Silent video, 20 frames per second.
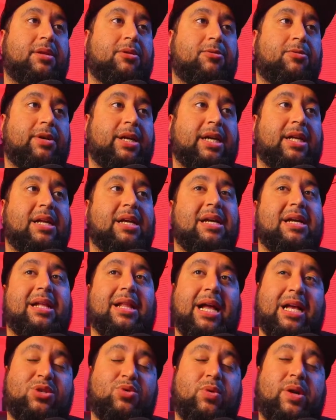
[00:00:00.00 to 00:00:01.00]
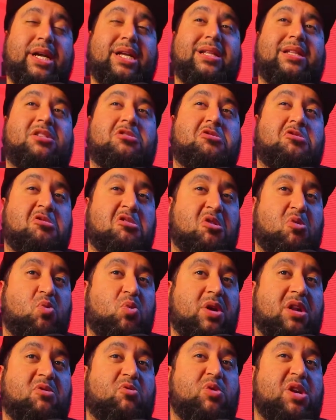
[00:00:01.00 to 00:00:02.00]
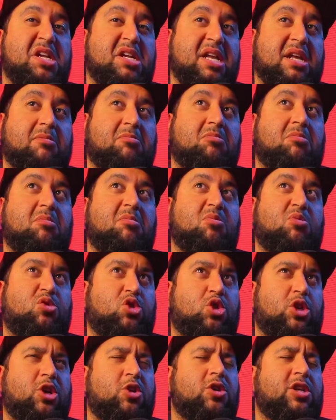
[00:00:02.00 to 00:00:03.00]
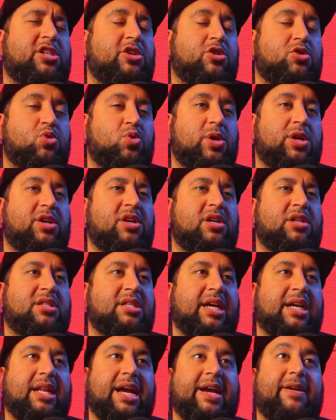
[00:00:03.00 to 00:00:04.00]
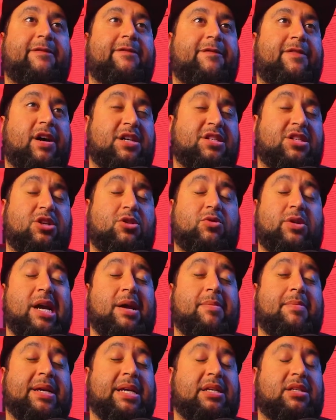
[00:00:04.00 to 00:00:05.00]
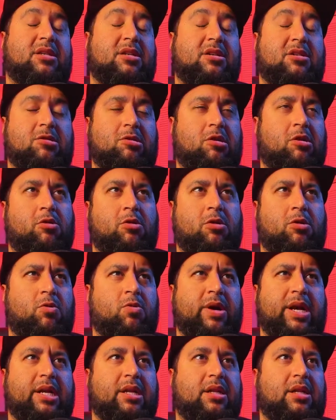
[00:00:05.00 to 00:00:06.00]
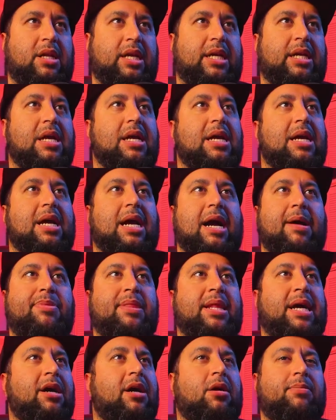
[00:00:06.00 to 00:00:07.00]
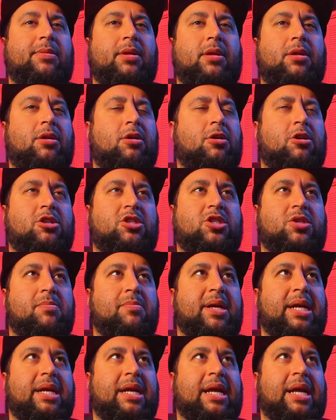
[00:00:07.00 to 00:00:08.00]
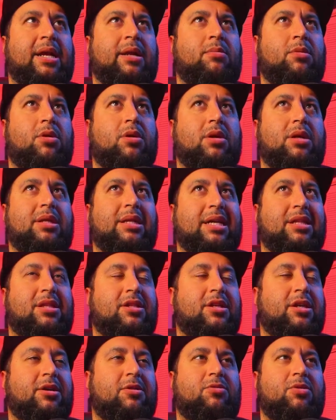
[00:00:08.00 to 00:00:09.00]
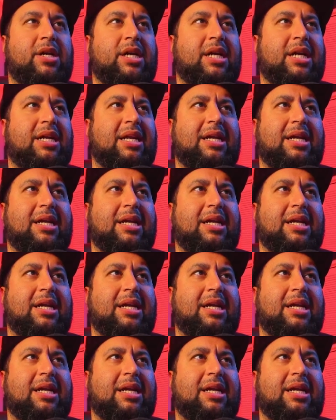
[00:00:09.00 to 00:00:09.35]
Rick. That's why The Weeknd took it to Twitter and say like, fuck the Grammys or away. Like, I'm no longer submitting anymore. Like they're rigged.